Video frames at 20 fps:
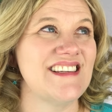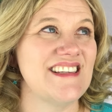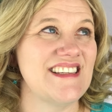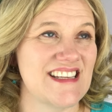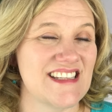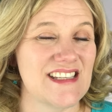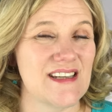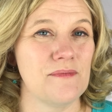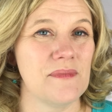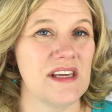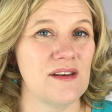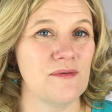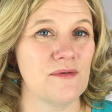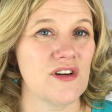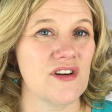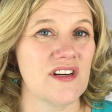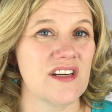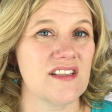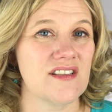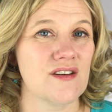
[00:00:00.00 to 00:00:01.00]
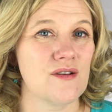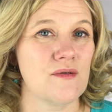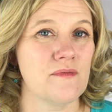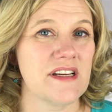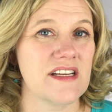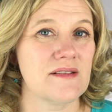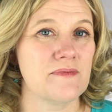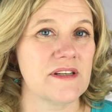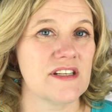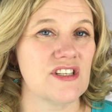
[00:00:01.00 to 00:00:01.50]
Does it mean we're on a
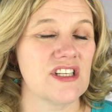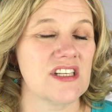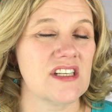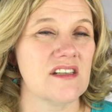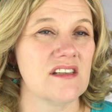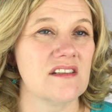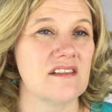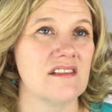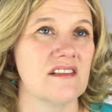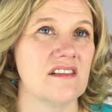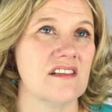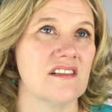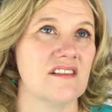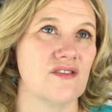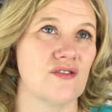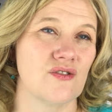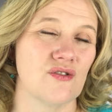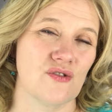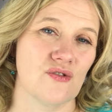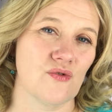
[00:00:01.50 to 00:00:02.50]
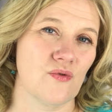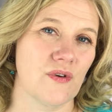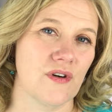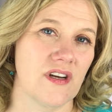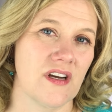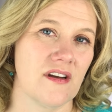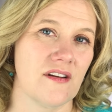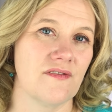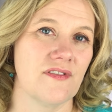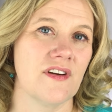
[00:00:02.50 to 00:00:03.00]
zero-based budget? Sort
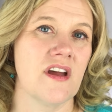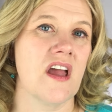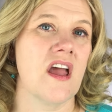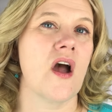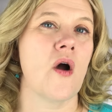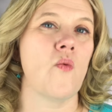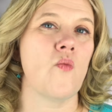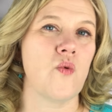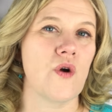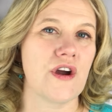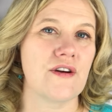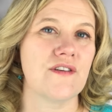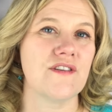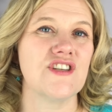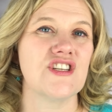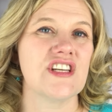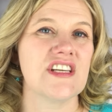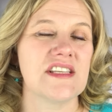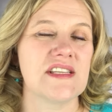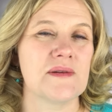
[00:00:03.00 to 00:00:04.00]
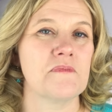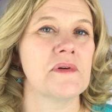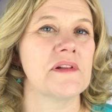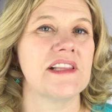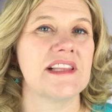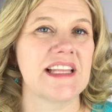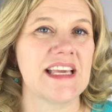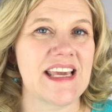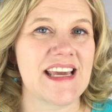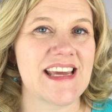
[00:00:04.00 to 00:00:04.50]
of. We're just
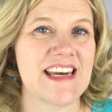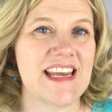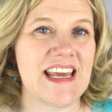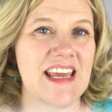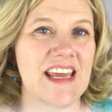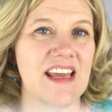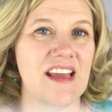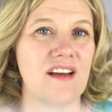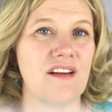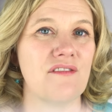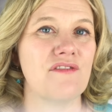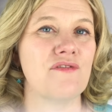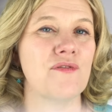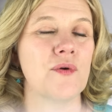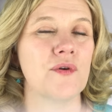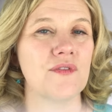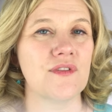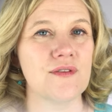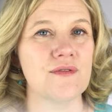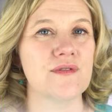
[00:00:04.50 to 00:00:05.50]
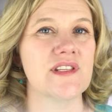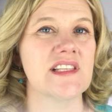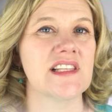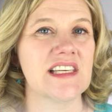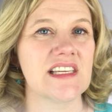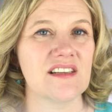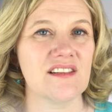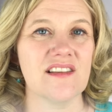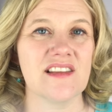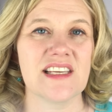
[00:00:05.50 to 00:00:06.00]
planning for those
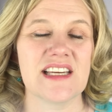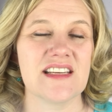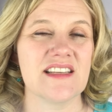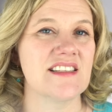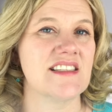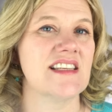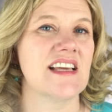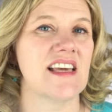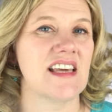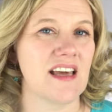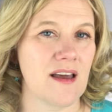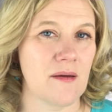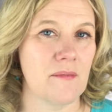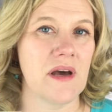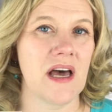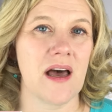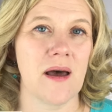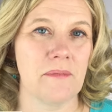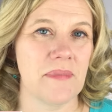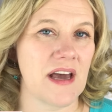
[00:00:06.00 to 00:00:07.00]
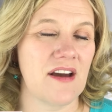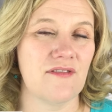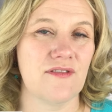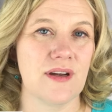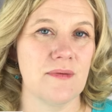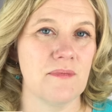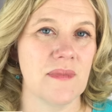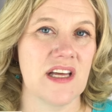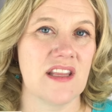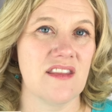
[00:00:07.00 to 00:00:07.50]
little things that come up
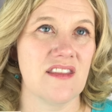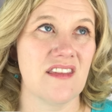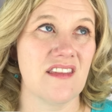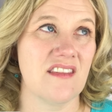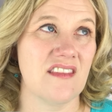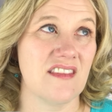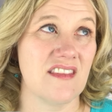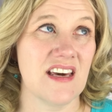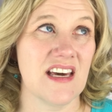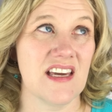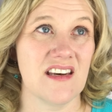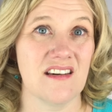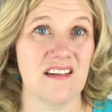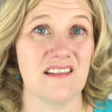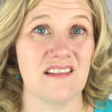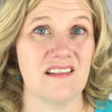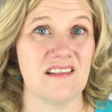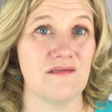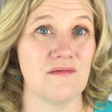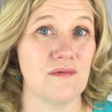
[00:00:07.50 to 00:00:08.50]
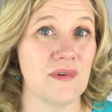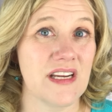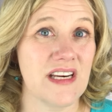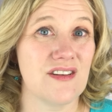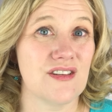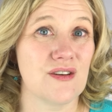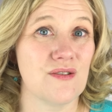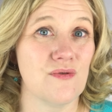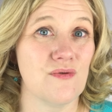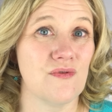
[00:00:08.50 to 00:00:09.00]
every month that we
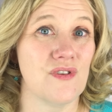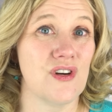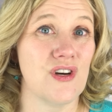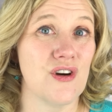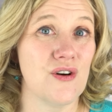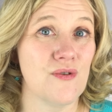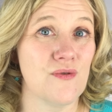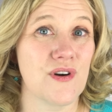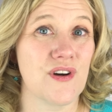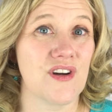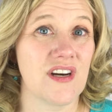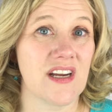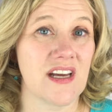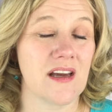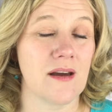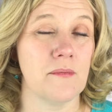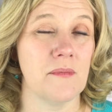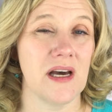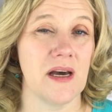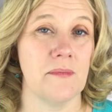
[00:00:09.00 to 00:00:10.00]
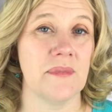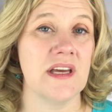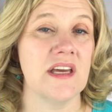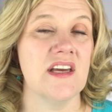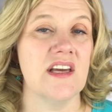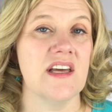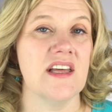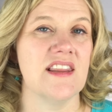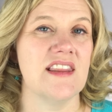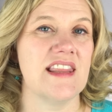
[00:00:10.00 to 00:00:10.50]
don't know are going to come up.
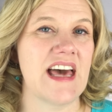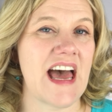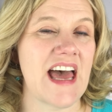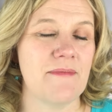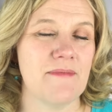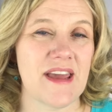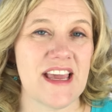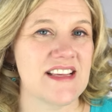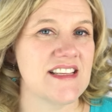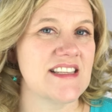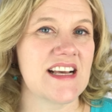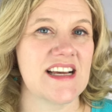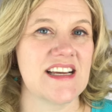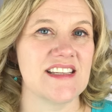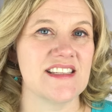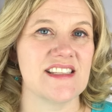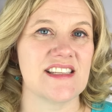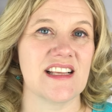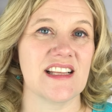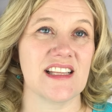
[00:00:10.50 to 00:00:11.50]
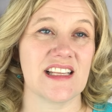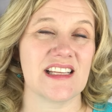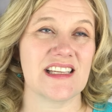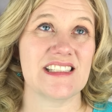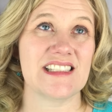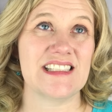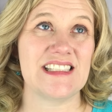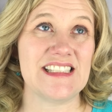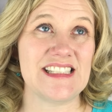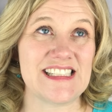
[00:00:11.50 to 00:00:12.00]
That makes us
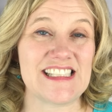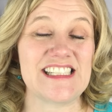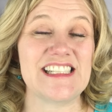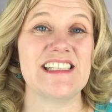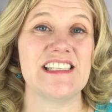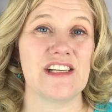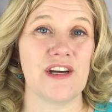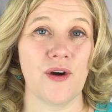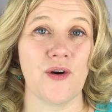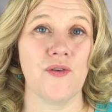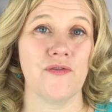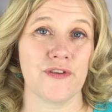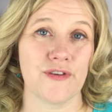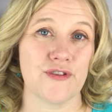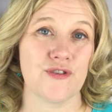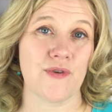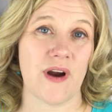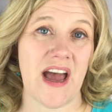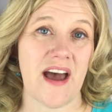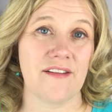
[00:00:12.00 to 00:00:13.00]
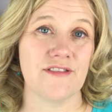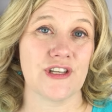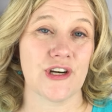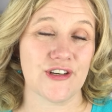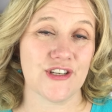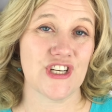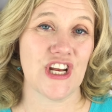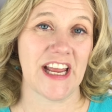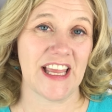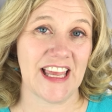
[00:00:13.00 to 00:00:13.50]
not overdraft
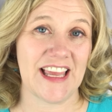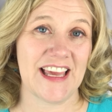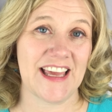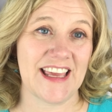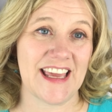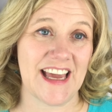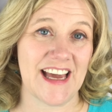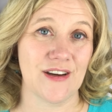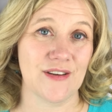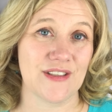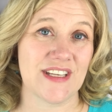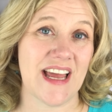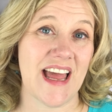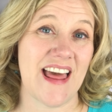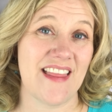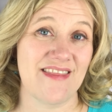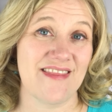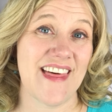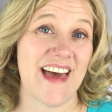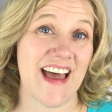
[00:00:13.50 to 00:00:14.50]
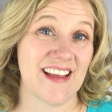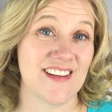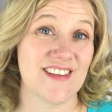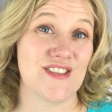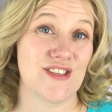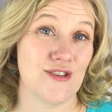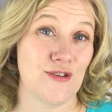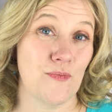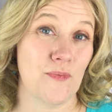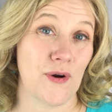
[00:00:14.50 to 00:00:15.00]
our checking account, and that's
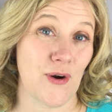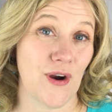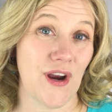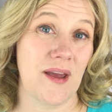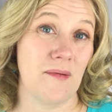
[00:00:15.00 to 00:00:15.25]
super